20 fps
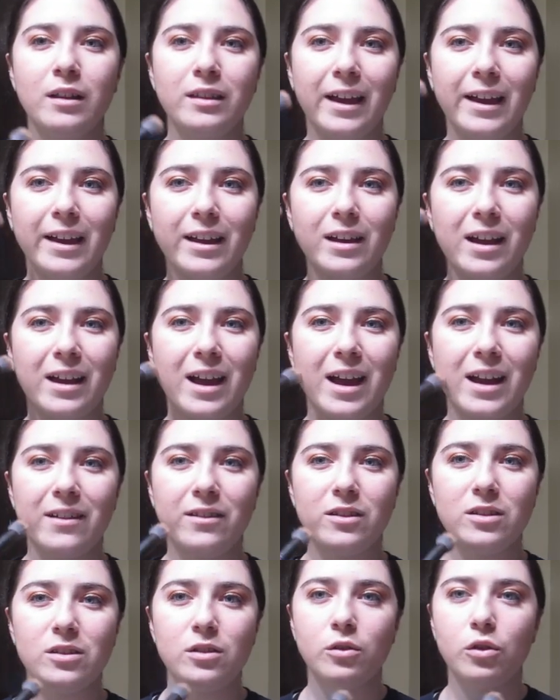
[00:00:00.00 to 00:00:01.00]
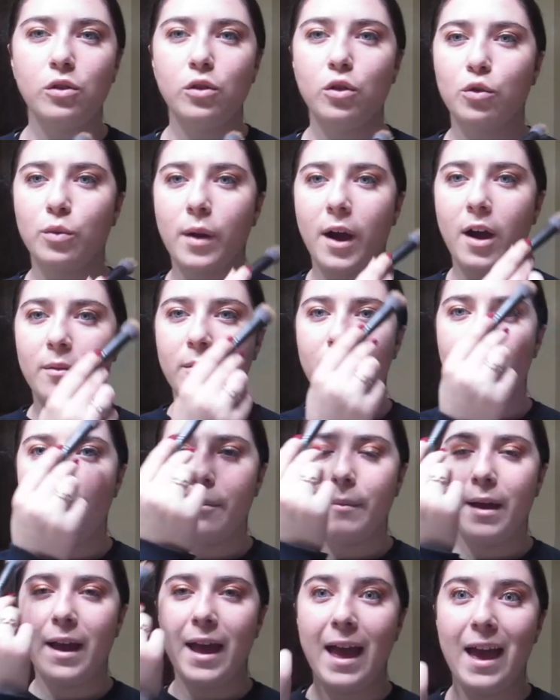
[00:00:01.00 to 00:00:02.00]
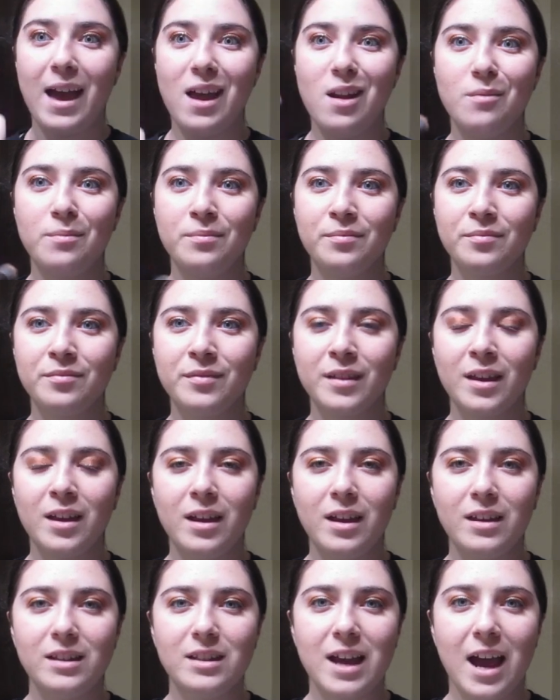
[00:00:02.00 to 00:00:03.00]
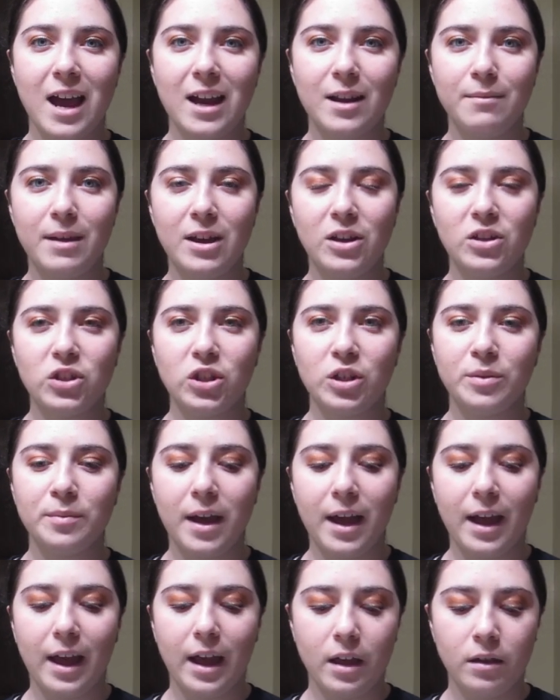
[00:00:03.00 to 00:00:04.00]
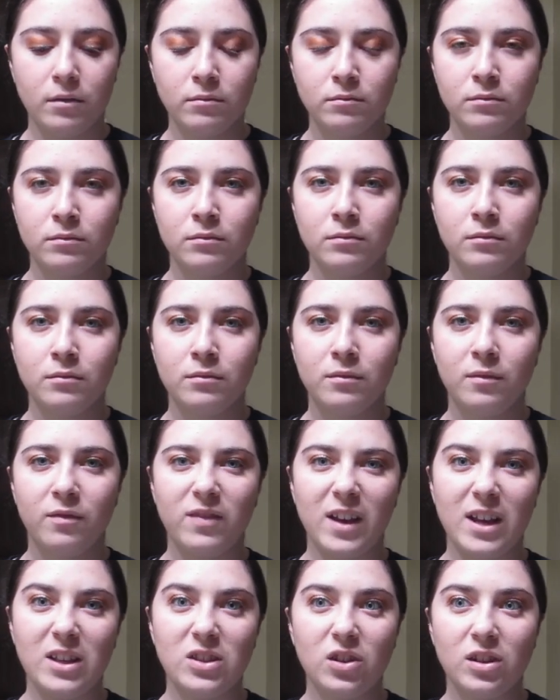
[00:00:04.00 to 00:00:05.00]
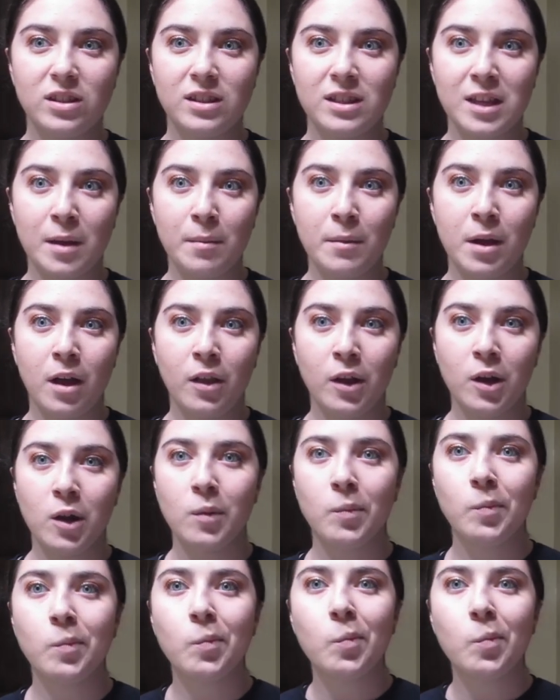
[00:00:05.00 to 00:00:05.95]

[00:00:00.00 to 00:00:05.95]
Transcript: like I kind of just crown around my head to kind of make sure my face looks the same color.